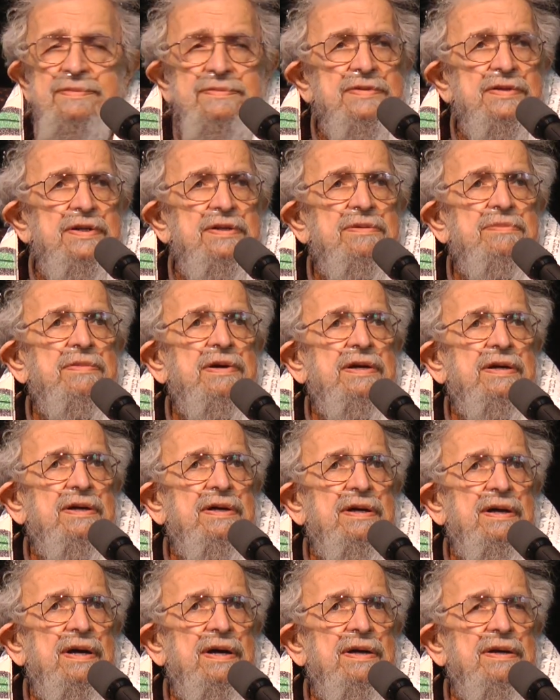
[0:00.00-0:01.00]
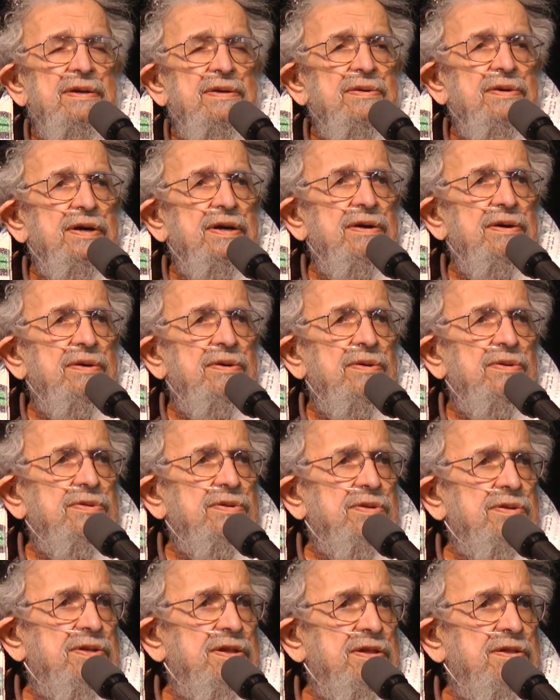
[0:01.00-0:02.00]
Nirmanakaya, you can go
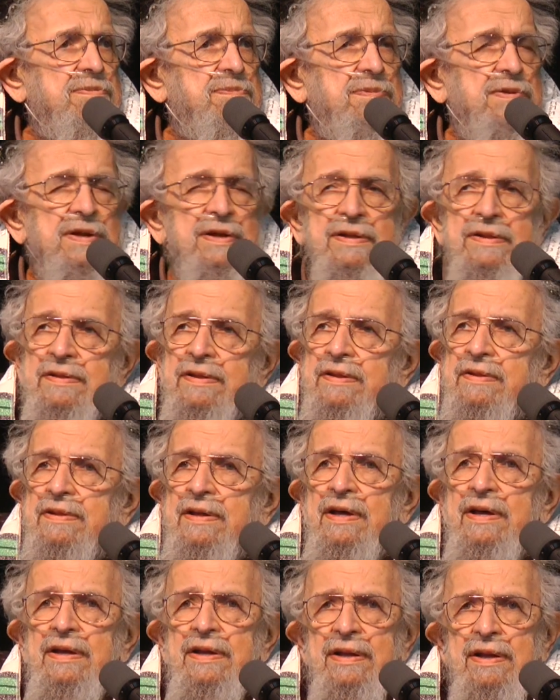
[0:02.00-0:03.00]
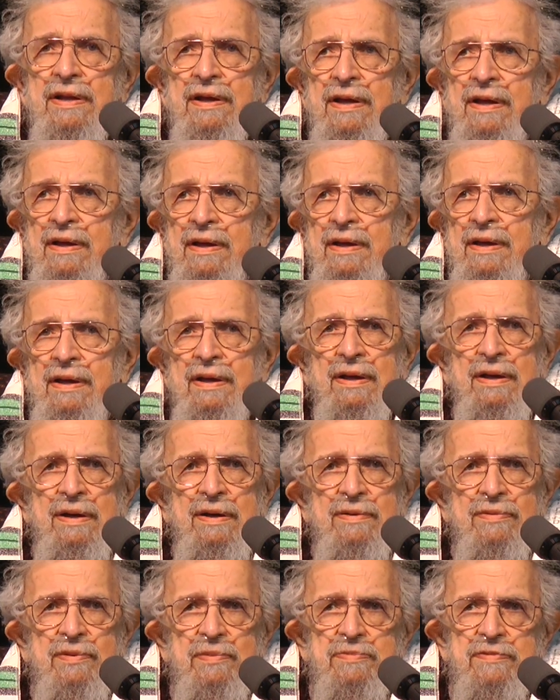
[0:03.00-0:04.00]
to these places and
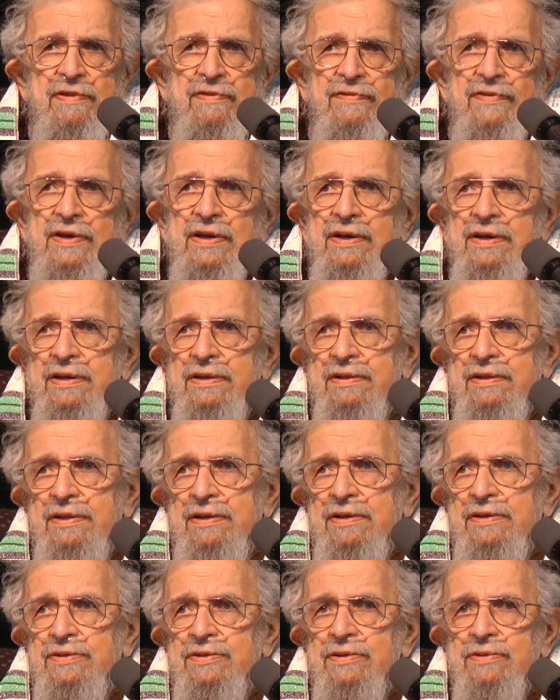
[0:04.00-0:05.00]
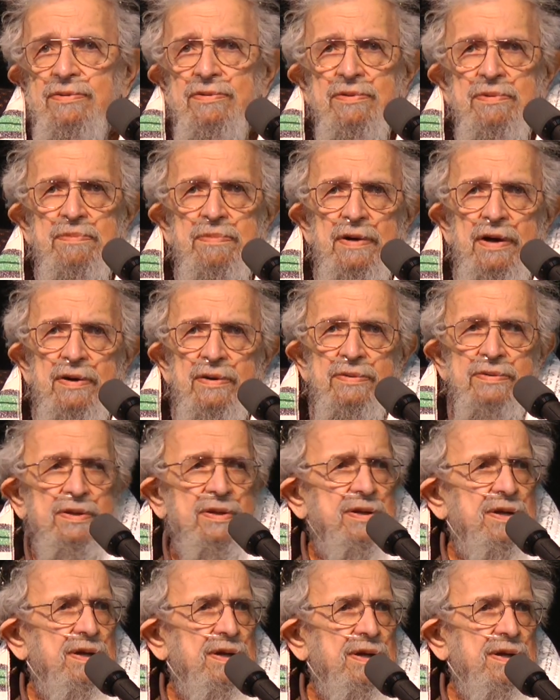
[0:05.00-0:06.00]
Reb Zvi can teach you
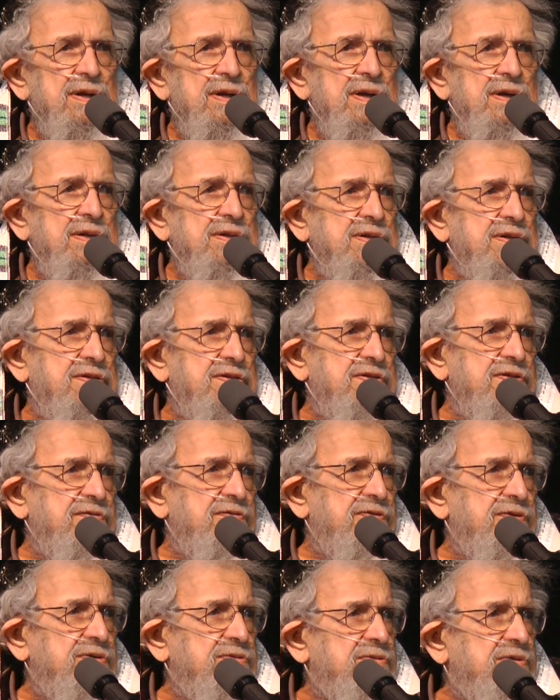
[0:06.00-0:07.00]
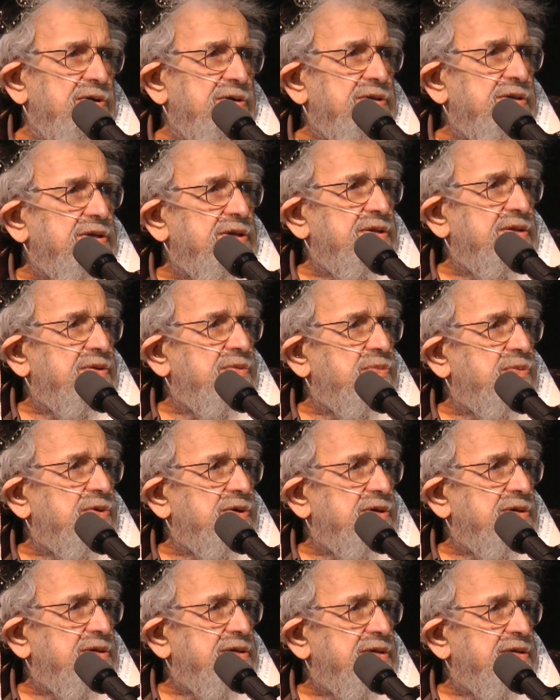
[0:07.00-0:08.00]
about the Sefirot and the
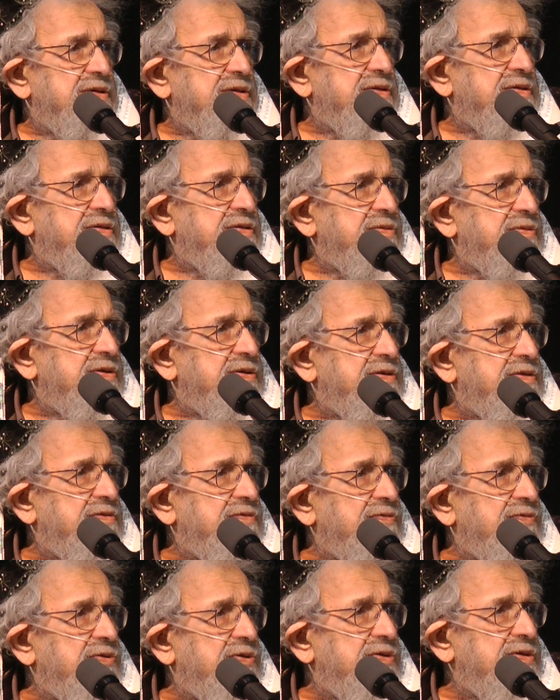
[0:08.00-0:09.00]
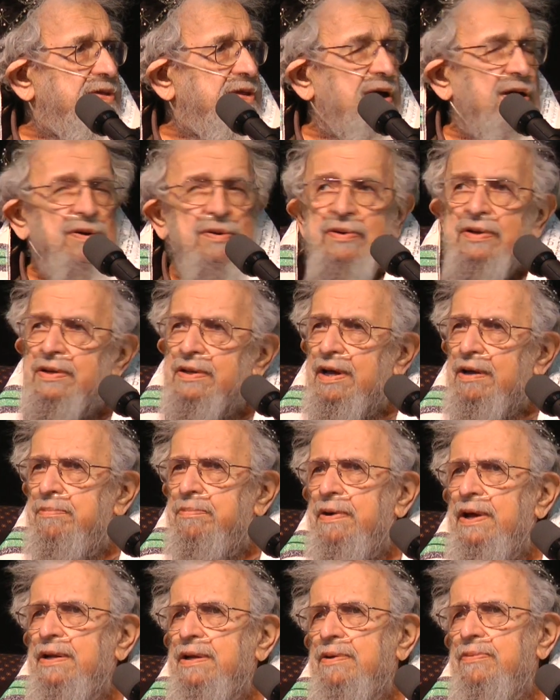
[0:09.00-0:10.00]
worlds and so on and so forth, how in
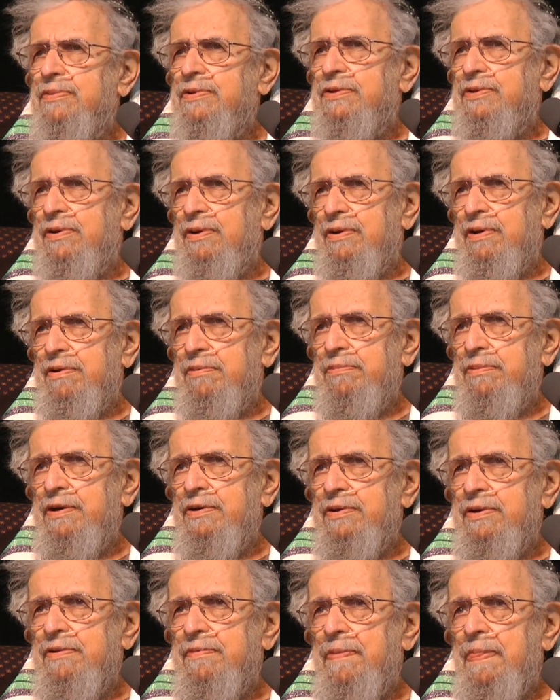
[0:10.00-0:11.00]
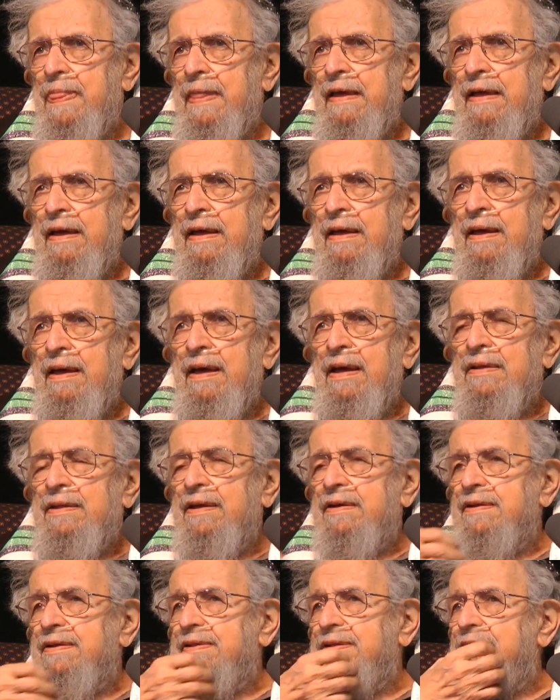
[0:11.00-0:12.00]
Kabbalah we talk about it.
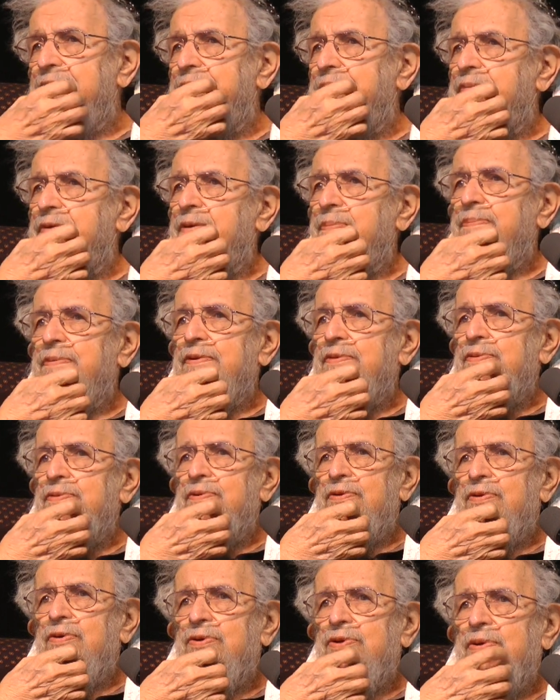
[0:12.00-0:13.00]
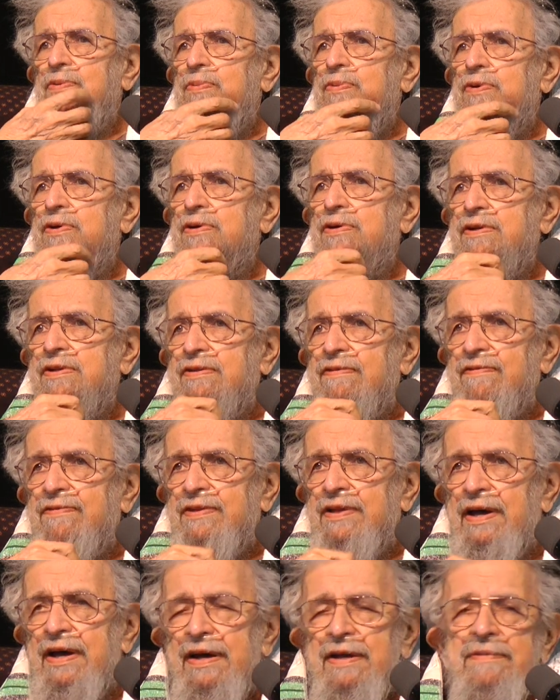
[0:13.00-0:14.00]
There are some people know the words
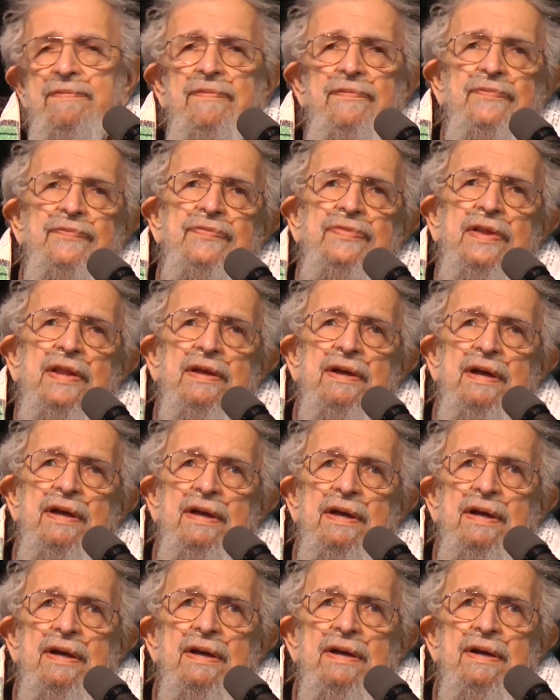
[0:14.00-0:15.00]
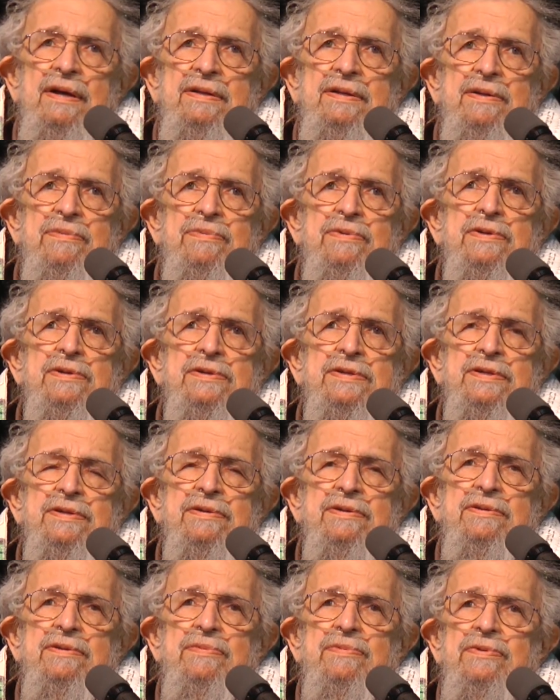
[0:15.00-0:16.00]
of that, and the words are
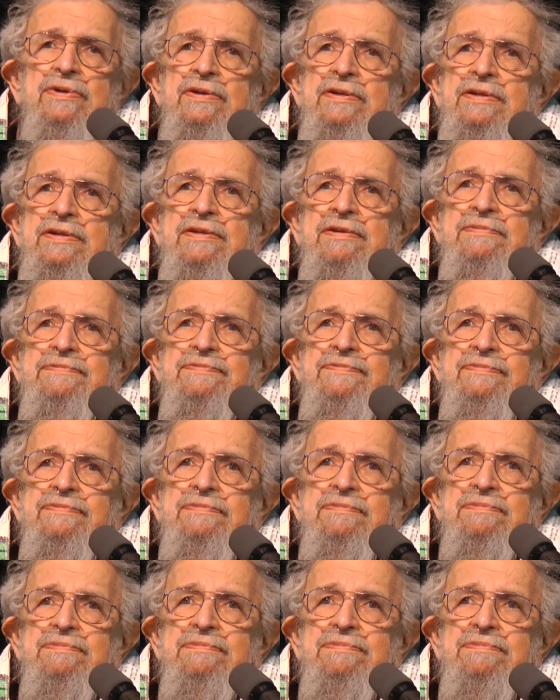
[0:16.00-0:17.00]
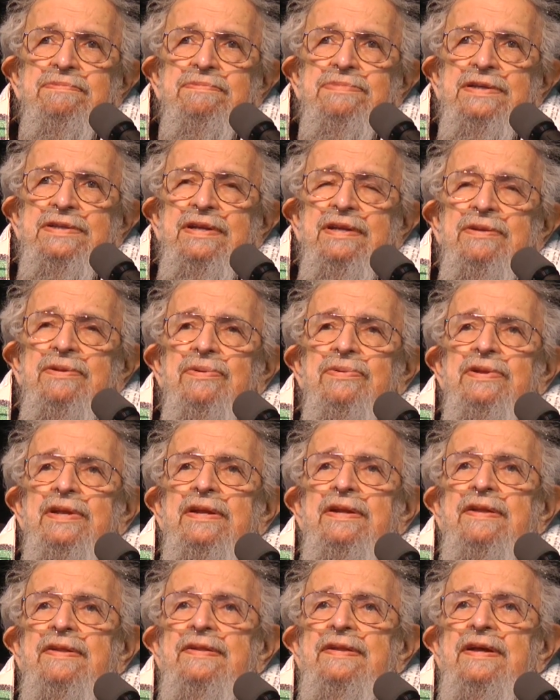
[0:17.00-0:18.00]
good words, but they don't
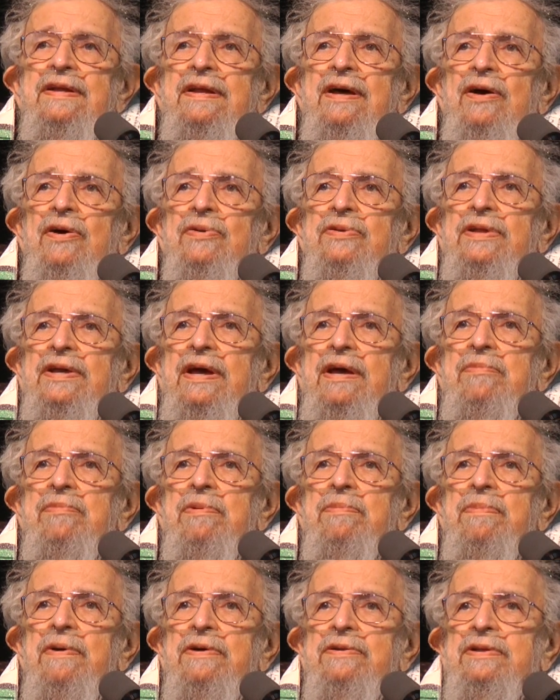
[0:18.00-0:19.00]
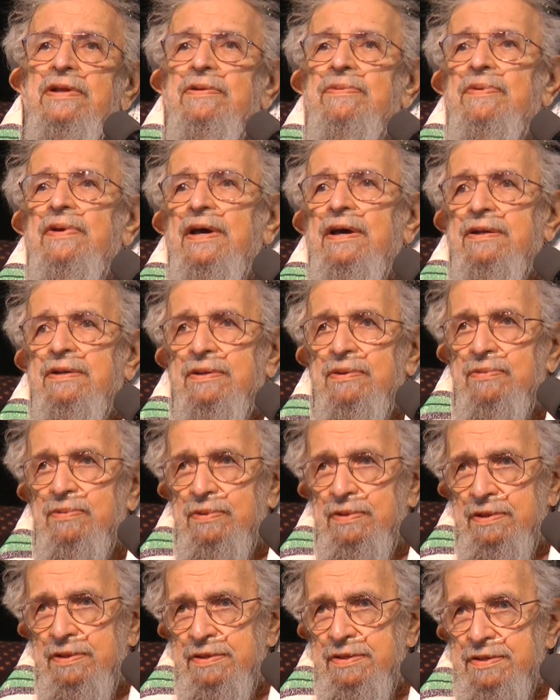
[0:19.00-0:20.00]
understand how it came about that we had the
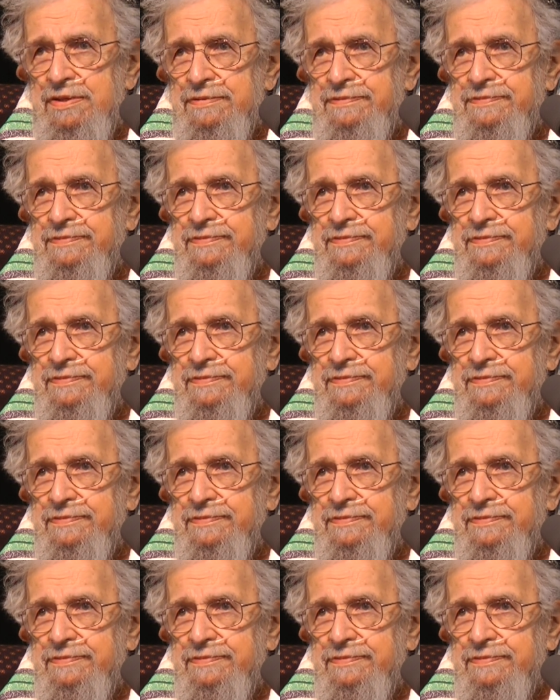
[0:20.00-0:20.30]
words.